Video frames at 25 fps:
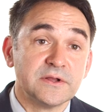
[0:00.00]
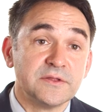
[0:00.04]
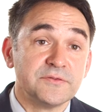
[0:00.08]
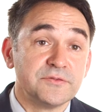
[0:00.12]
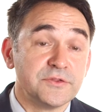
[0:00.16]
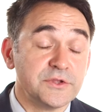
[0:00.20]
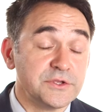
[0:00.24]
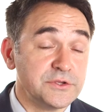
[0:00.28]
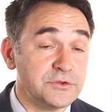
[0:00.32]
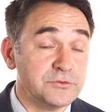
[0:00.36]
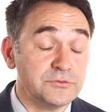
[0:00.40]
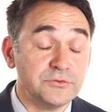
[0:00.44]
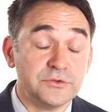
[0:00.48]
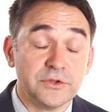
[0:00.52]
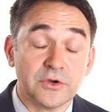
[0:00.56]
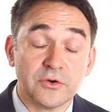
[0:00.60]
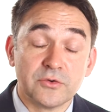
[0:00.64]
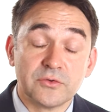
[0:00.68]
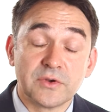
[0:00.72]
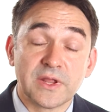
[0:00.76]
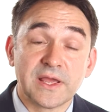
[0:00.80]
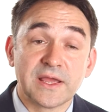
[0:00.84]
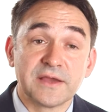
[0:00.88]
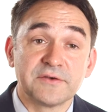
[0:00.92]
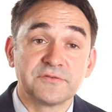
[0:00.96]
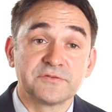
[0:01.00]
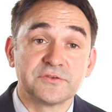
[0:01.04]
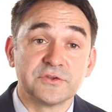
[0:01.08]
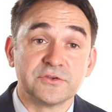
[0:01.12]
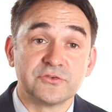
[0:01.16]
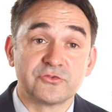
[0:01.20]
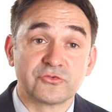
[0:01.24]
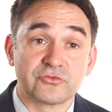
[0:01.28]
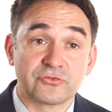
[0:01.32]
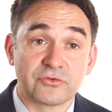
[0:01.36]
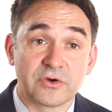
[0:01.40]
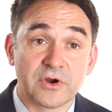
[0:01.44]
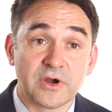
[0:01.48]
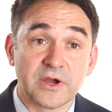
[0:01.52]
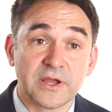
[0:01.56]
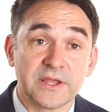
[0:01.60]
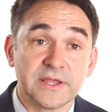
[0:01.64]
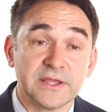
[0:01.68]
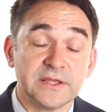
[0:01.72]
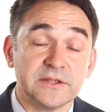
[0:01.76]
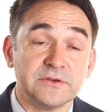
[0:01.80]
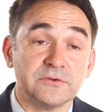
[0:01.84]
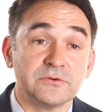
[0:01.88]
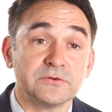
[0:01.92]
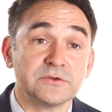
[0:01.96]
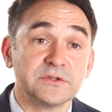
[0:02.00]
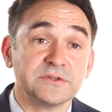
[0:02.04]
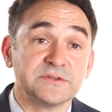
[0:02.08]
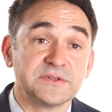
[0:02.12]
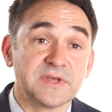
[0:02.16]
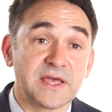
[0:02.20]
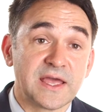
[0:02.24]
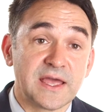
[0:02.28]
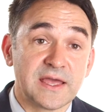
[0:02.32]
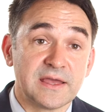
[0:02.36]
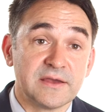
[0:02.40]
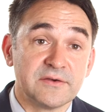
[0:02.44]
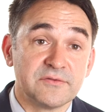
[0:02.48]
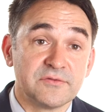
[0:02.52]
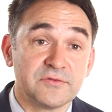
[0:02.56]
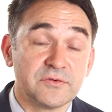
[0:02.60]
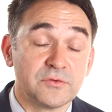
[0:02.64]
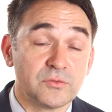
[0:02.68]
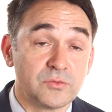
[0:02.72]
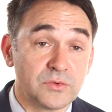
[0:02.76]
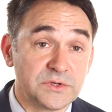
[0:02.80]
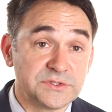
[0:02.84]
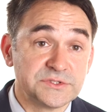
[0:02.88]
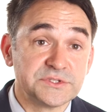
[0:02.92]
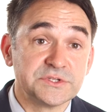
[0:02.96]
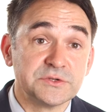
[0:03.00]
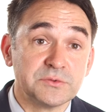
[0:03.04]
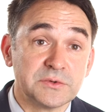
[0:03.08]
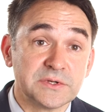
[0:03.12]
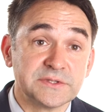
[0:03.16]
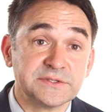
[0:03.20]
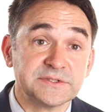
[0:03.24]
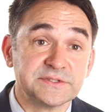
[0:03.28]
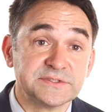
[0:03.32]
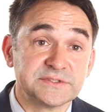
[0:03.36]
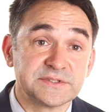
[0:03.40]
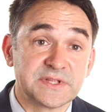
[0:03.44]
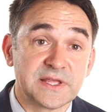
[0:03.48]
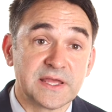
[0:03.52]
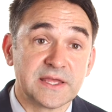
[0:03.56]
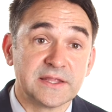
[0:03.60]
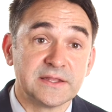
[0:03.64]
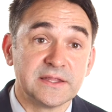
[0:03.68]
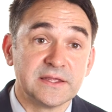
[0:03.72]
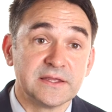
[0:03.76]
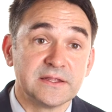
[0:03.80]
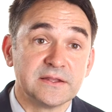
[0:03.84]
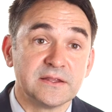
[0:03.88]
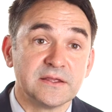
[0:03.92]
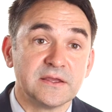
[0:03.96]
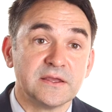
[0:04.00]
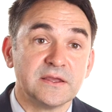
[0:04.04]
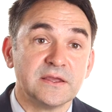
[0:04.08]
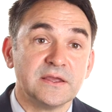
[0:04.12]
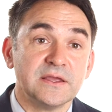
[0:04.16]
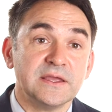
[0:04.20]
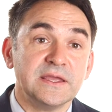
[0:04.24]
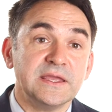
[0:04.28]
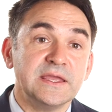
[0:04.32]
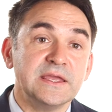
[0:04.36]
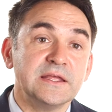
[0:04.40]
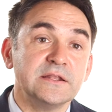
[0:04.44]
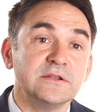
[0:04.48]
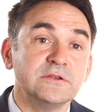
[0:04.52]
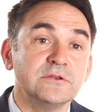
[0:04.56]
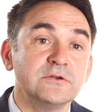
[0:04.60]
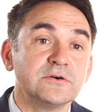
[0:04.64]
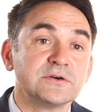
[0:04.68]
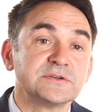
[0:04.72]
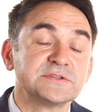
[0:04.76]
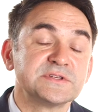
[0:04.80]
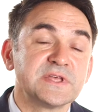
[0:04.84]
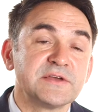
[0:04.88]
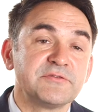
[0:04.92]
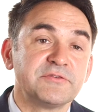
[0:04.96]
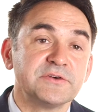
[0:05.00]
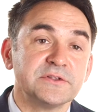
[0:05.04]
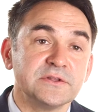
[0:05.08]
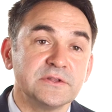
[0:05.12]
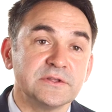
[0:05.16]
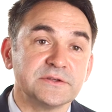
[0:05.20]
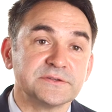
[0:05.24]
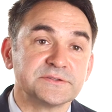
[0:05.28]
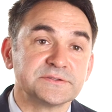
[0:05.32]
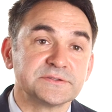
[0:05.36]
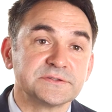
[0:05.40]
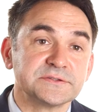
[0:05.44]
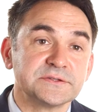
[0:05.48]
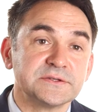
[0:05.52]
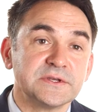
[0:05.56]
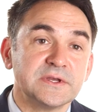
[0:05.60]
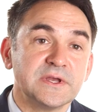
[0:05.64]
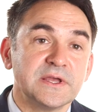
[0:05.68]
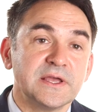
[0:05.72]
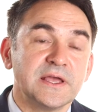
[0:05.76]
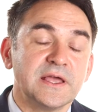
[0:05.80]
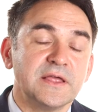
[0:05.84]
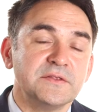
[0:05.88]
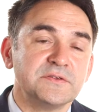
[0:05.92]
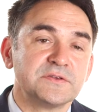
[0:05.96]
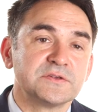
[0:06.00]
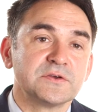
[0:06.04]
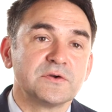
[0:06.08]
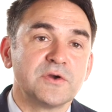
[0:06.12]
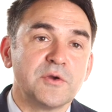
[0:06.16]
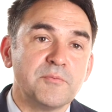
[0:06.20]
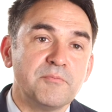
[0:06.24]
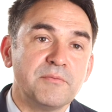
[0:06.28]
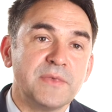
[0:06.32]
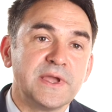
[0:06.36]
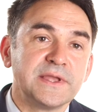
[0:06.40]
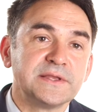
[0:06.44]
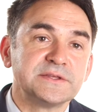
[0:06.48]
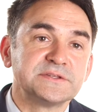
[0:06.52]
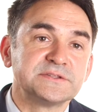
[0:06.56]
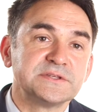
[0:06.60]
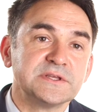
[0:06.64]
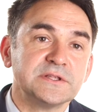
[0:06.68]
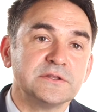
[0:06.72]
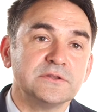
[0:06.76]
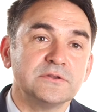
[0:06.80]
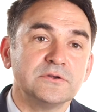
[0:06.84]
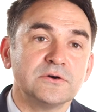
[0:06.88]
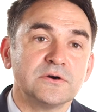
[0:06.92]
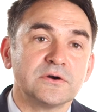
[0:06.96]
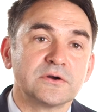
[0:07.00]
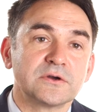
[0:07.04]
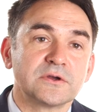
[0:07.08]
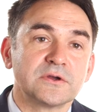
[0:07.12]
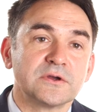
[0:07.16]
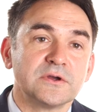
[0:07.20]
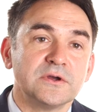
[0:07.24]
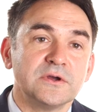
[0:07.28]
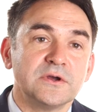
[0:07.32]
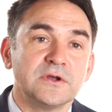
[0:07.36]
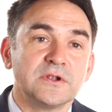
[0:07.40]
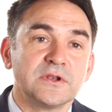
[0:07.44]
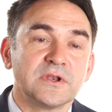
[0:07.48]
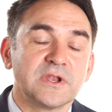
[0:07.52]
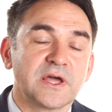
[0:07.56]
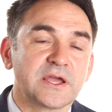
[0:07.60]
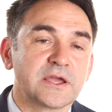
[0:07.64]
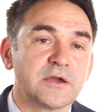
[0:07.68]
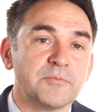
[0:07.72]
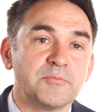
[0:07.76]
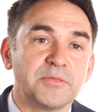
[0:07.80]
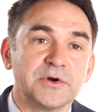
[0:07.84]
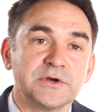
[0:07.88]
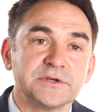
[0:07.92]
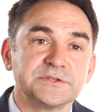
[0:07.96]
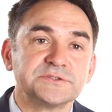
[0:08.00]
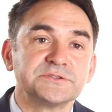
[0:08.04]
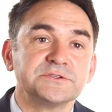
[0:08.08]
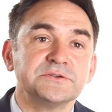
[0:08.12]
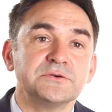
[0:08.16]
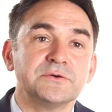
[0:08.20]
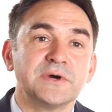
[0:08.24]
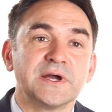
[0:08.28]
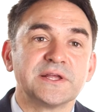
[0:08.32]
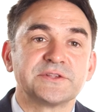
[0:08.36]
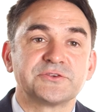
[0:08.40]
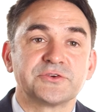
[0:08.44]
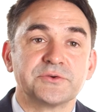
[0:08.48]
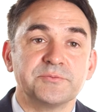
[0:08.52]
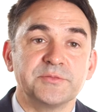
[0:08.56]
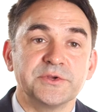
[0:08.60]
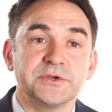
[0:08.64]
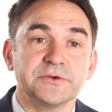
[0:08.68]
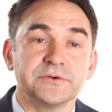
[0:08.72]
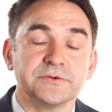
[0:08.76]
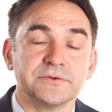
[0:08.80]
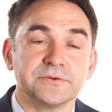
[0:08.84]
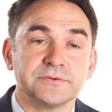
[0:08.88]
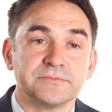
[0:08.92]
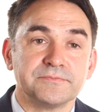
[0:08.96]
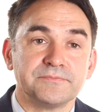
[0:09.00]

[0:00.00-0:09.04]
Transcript: that you don't have to try in order to have once you understand it, it looks effortless. And so it makes it look like a personal attribute.